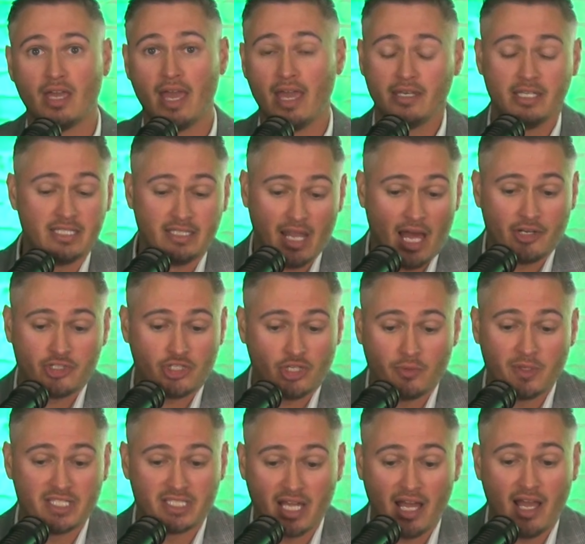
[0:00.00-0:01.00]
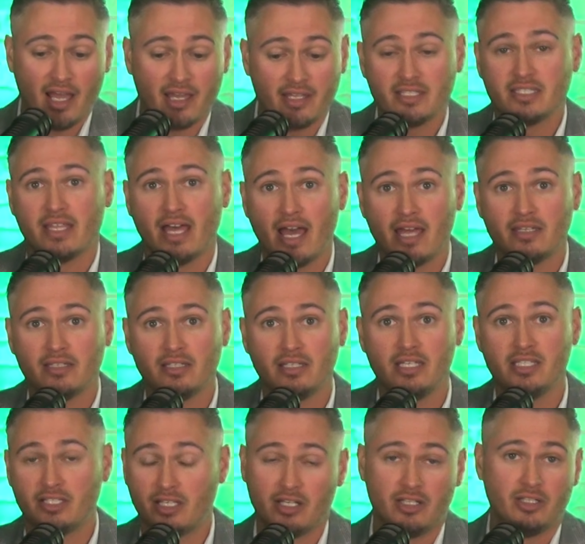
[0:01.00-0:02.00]
And he's not showing signs that
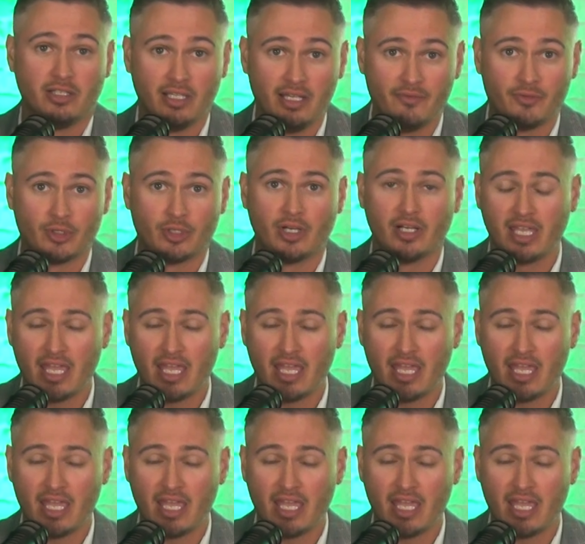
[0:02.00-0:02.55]
he's going to deliver.